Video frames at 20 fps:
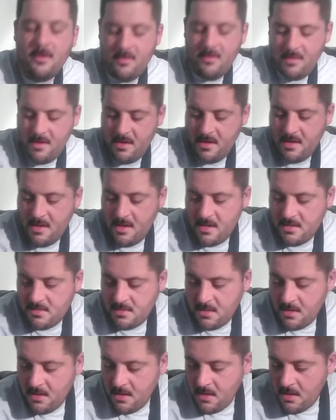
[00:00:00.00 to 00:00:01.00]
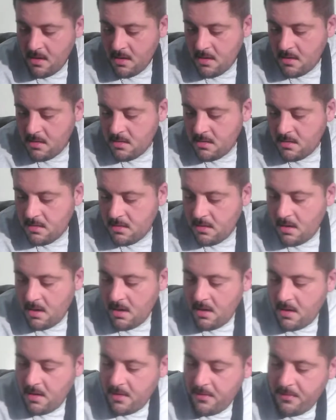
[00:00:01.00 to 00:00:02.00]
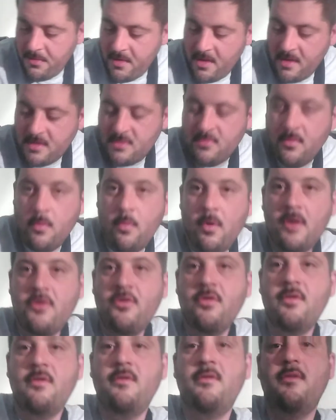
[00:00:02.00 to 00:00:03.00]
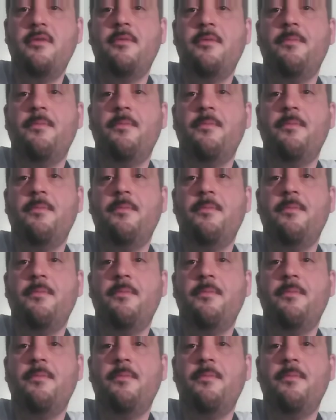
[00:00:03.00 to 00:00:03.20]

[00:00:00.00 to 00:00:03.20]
All right, guys. Thanks for watching.